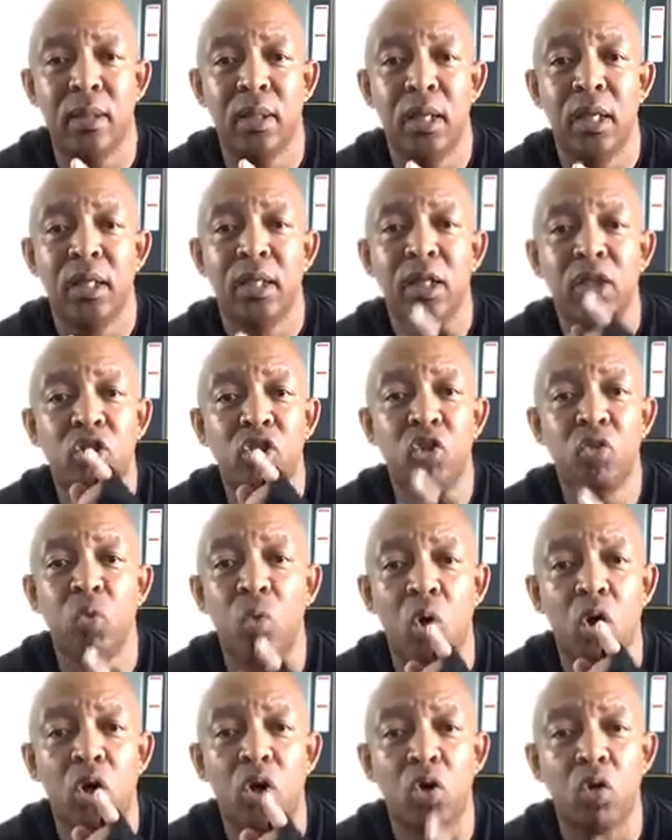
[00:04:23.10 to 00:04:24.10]
that you
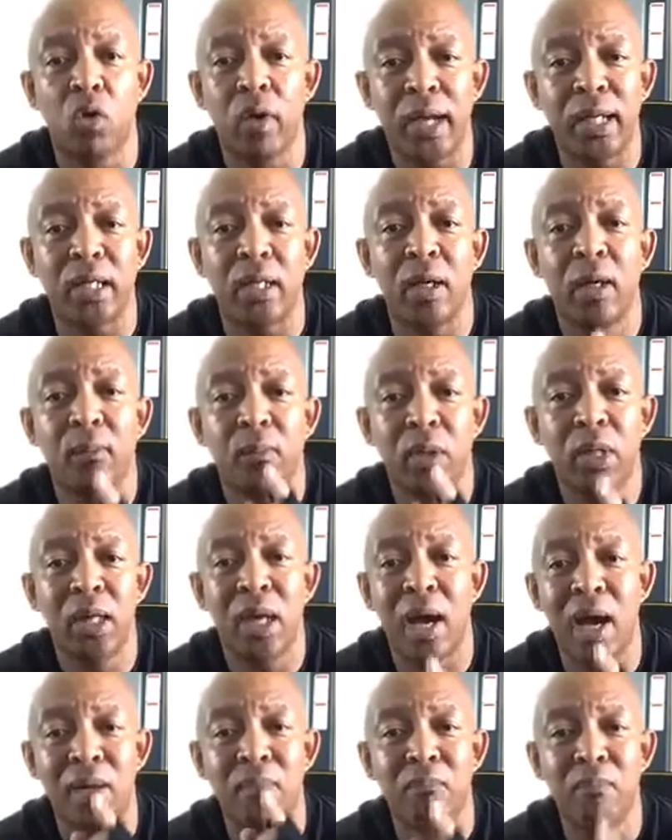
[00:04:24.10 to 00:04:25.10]
are great
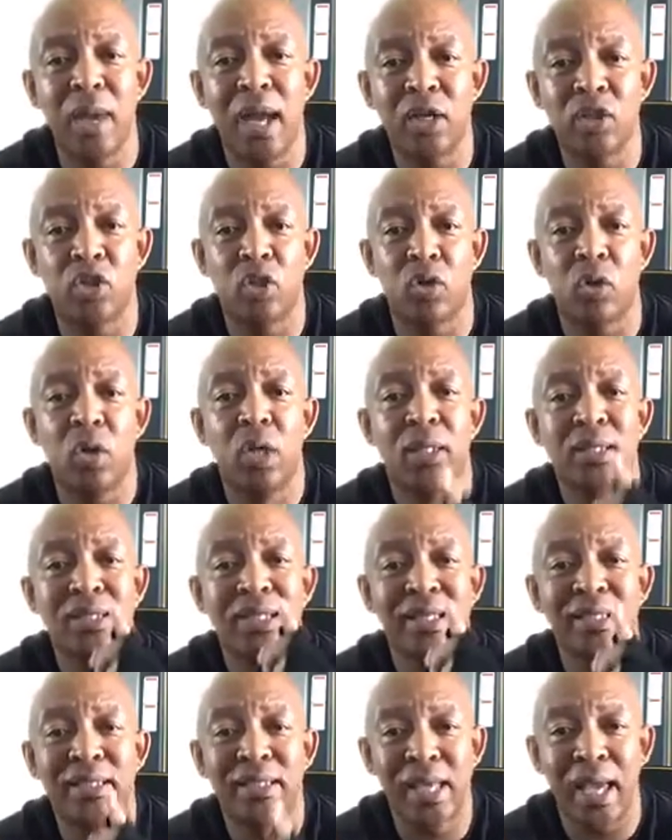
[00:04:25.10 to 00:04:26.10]
beyond measure
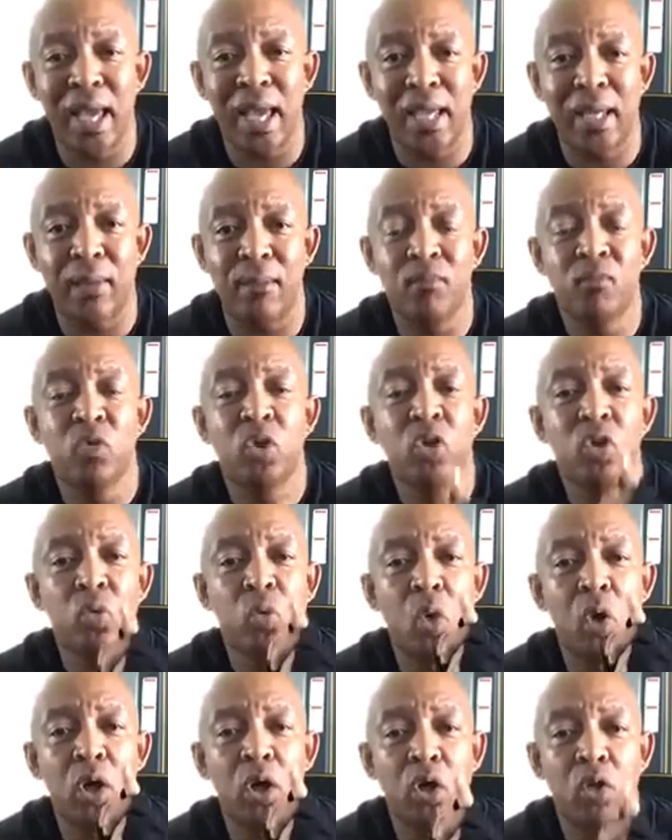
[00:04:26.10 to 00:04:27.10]
today. You
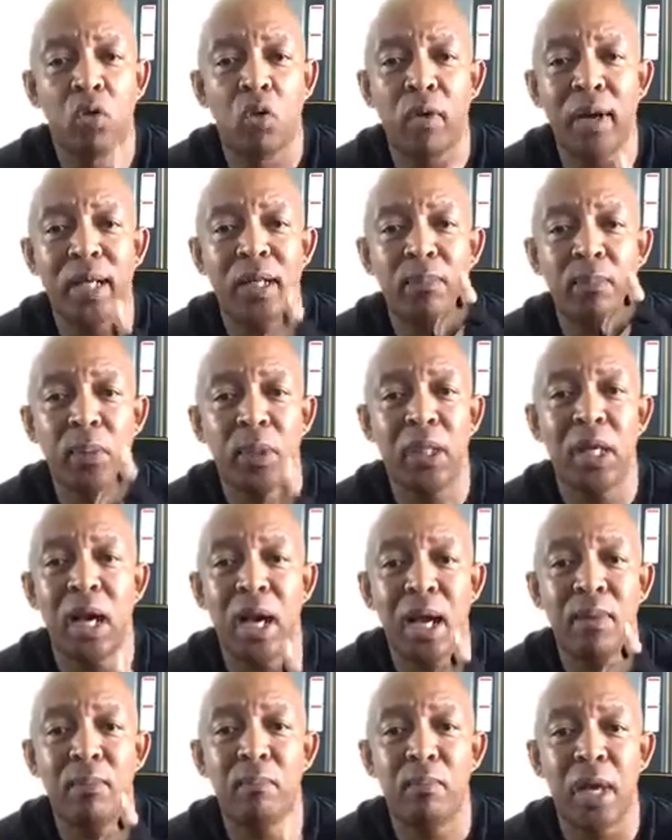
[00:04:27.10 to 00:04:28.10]
are great
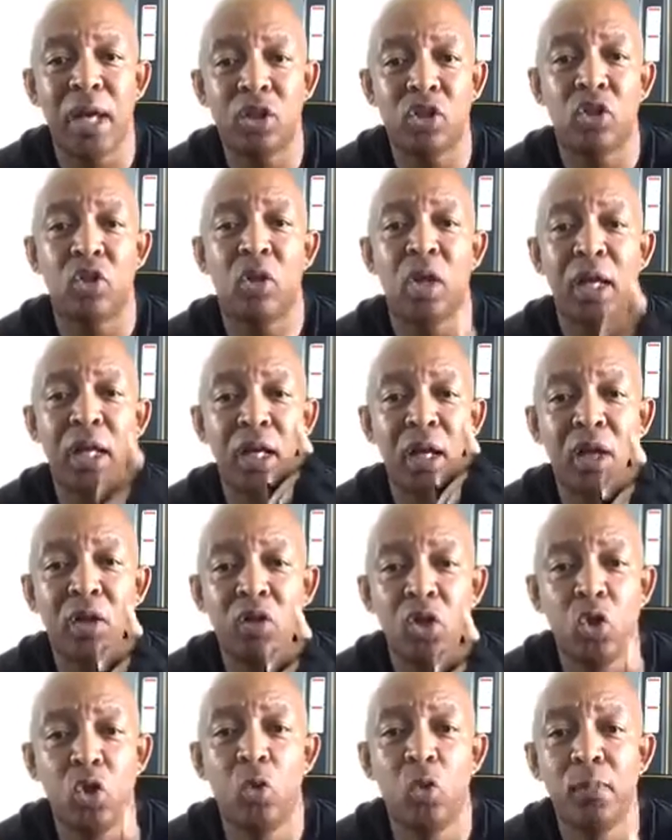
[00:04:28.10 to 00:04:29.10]
beyond measure and
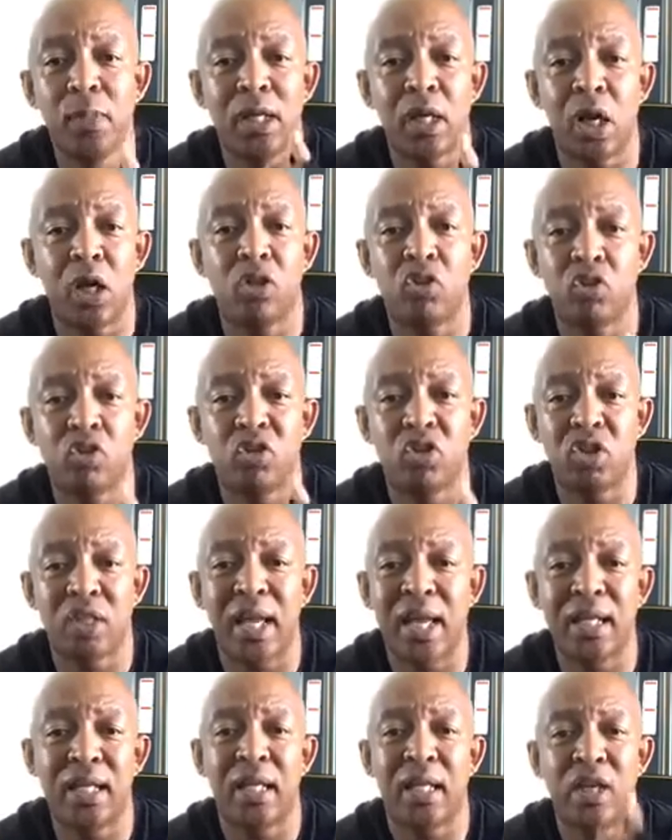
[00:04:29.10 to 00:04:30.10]
human
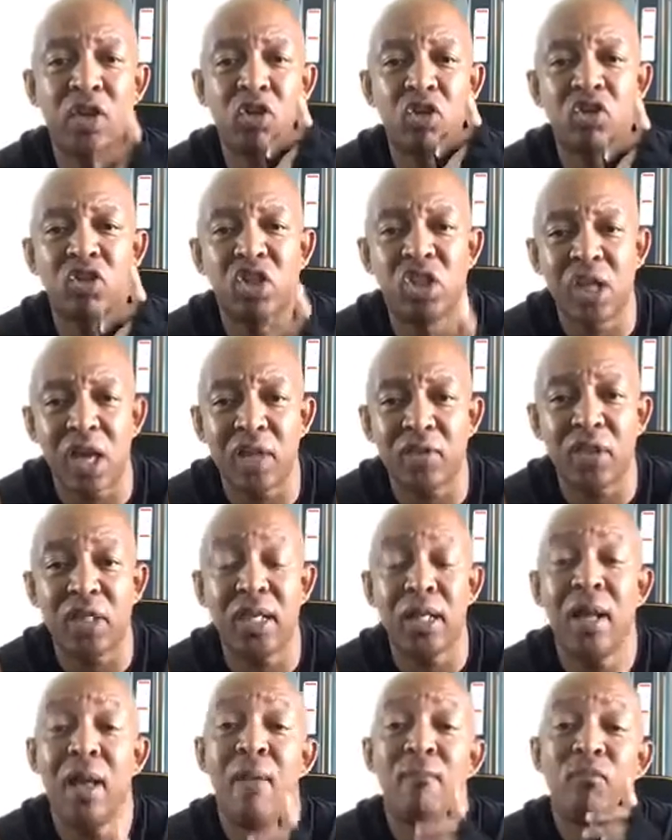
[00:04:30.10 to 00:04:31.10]
understanding, and there's
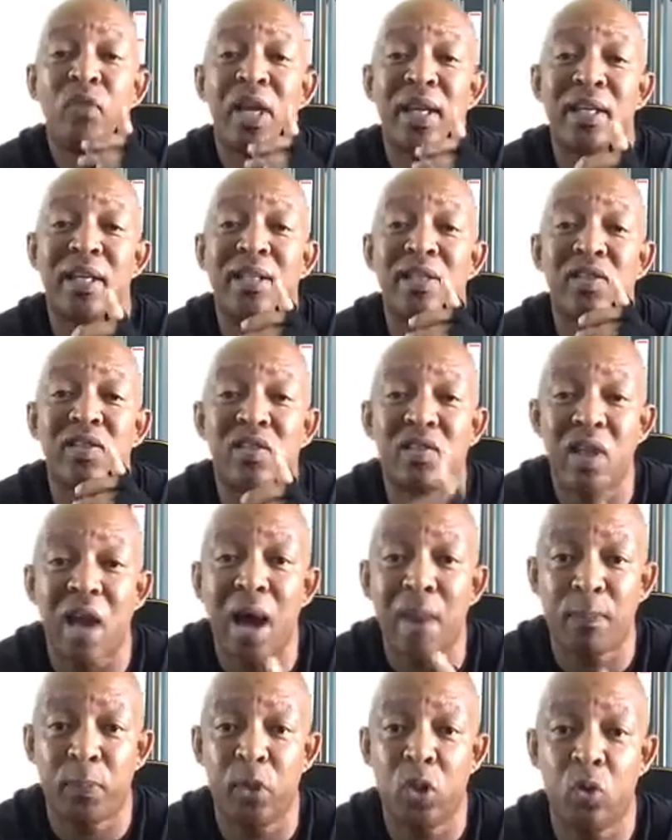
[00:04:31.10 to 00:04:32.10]
nothing that can
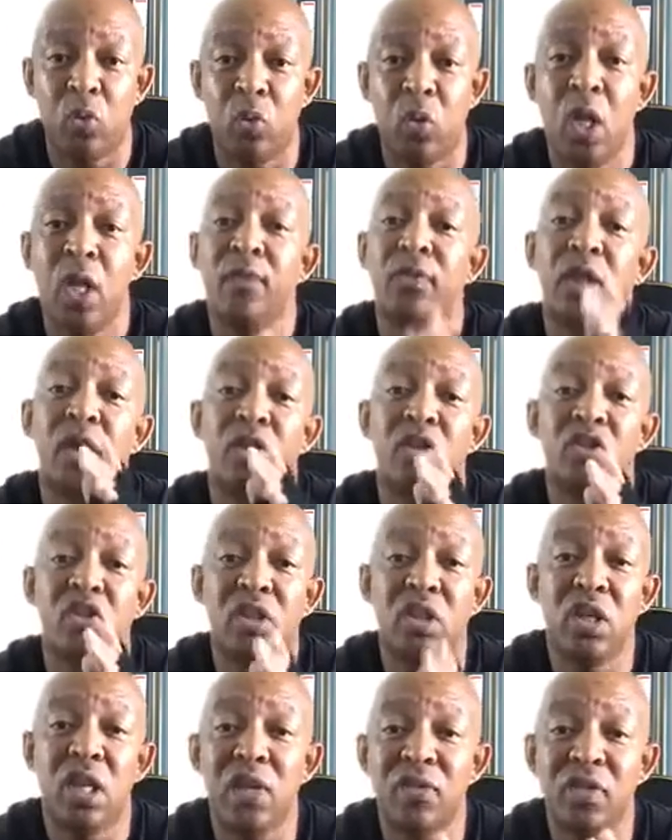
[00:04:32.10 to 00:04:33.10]
stop you. There's
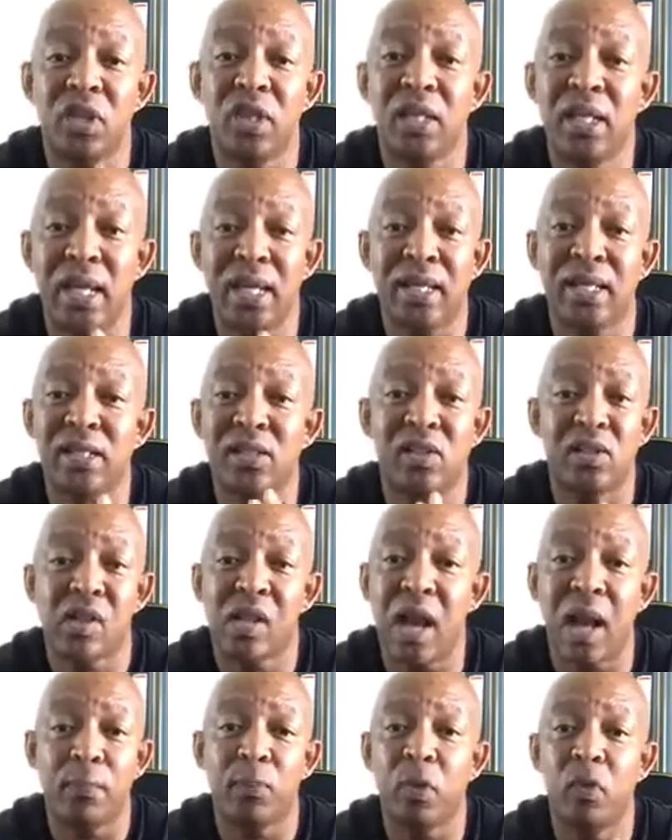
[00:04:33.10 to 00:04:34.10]
nothing that can
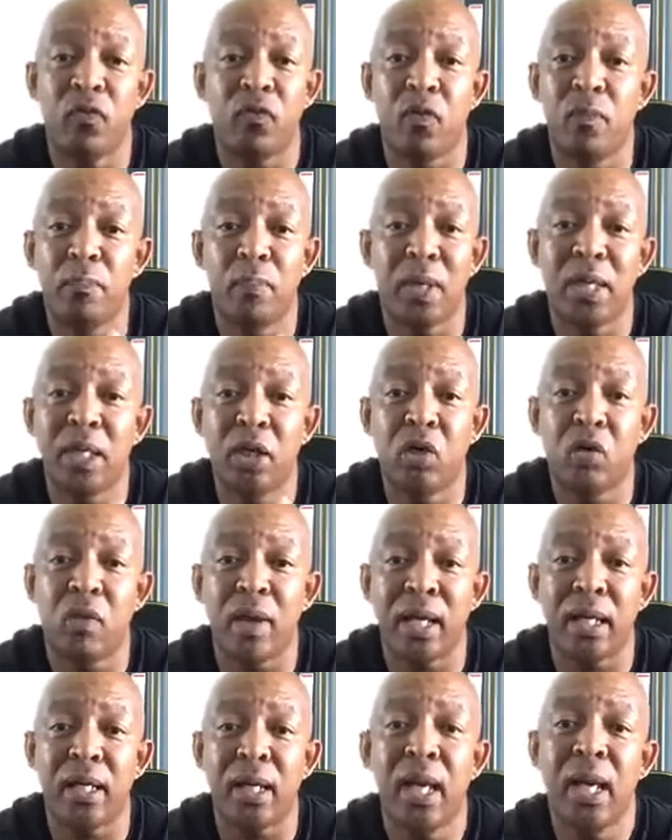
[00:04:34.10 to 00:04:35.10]
stop you from being
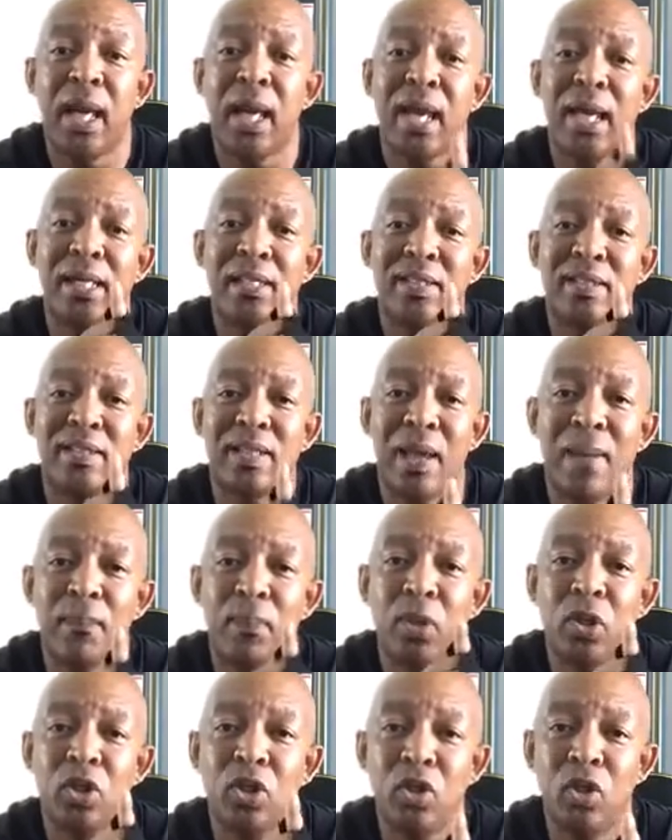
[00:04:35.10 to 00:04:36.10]
great except
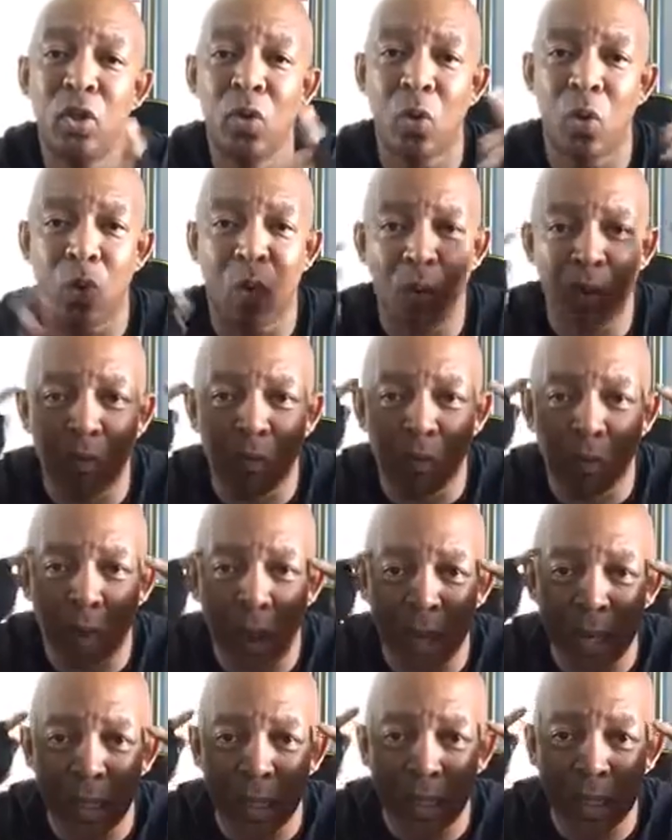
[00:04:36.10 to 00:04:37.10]
you
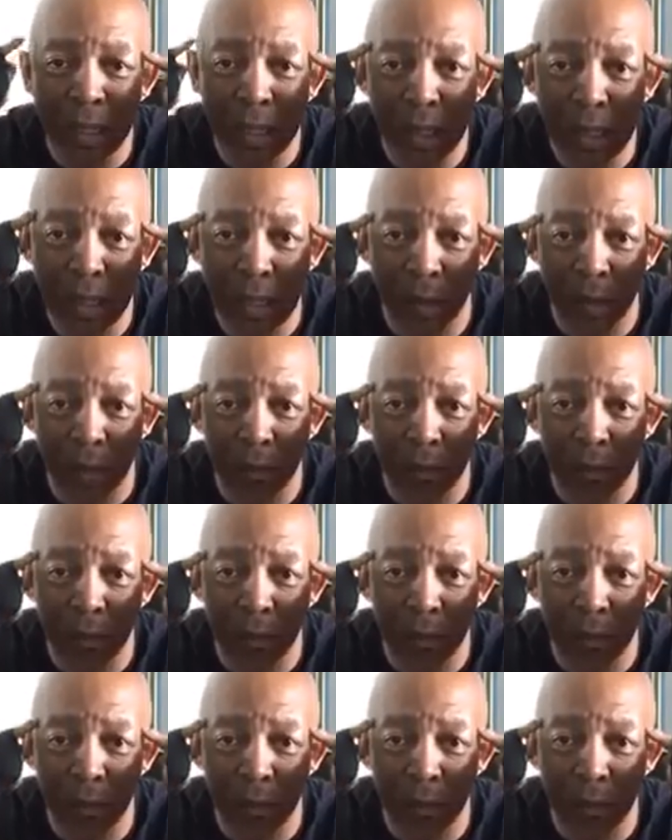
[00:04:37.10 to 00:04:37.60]
right here.